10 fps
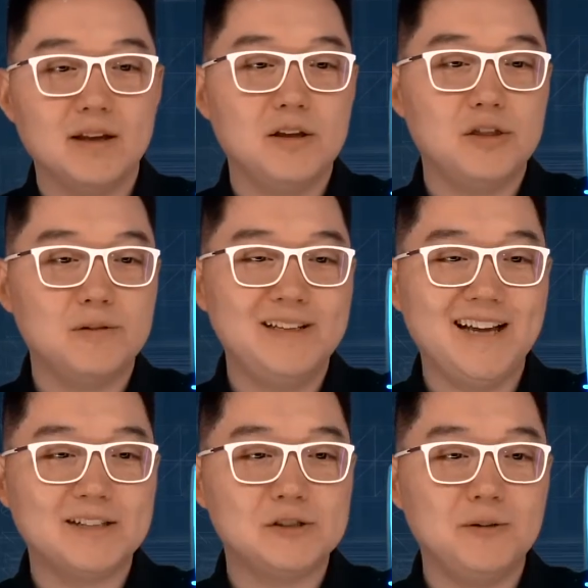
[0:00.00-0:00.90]

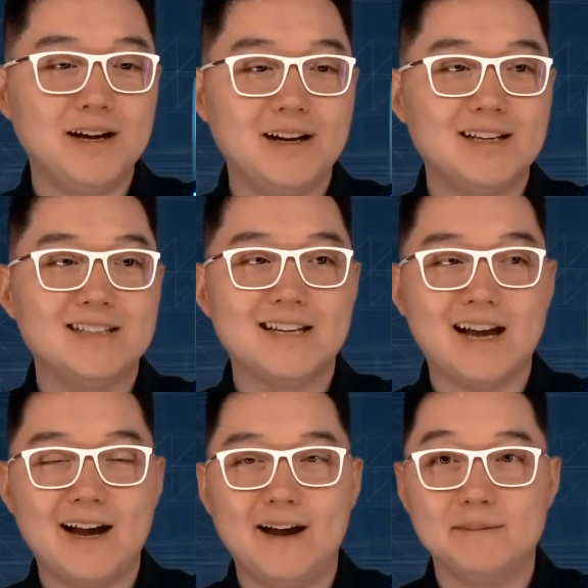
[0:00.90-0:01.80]
3x squared
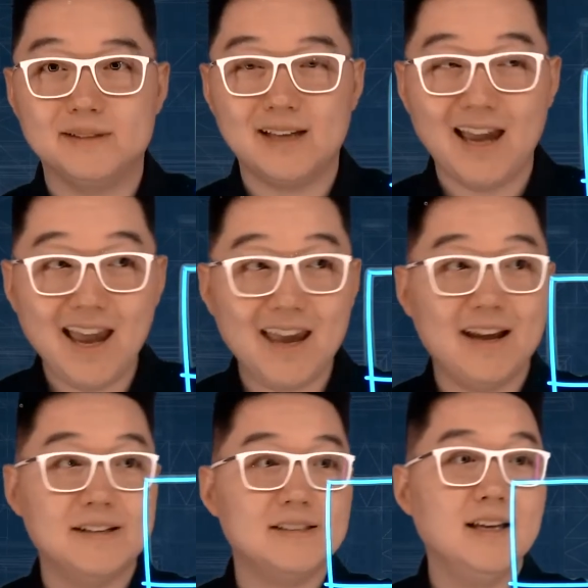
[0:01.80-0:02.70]
times
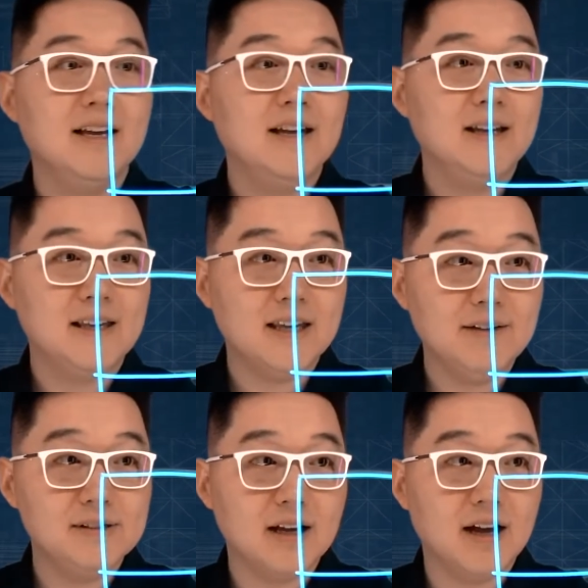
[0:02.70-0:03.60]
8
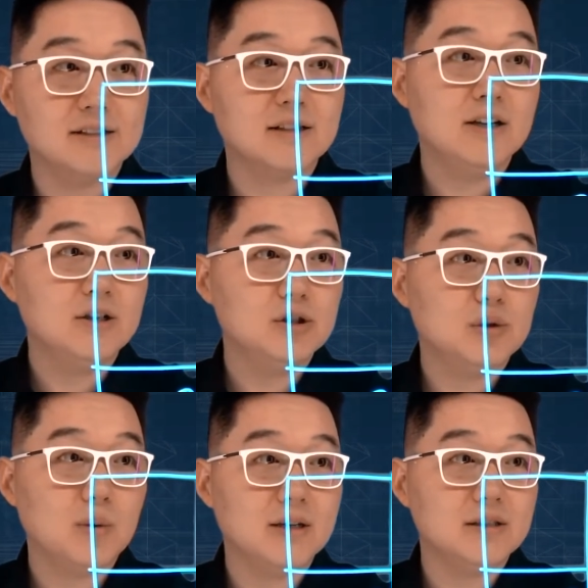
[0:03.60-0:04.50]
gives us
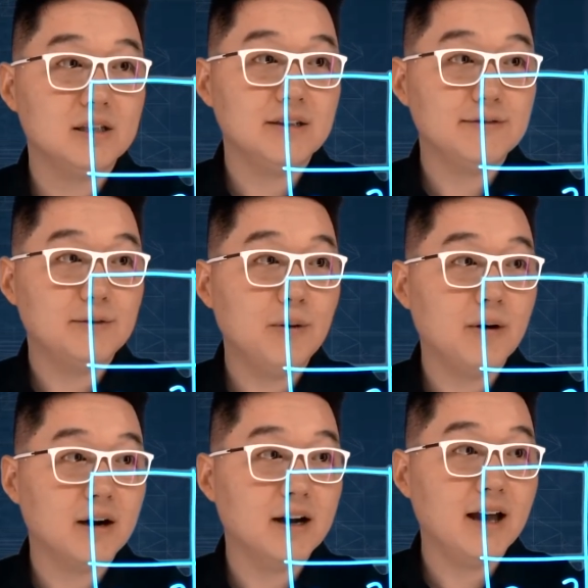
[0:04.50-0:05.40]

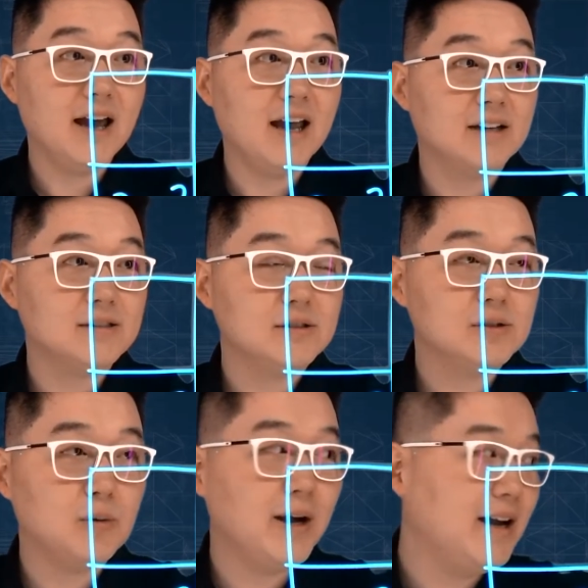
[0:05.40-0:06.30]
24x
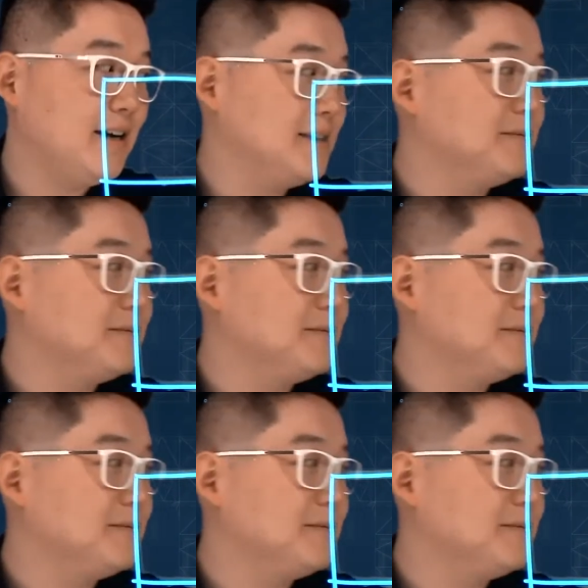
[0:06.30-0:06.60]
squared.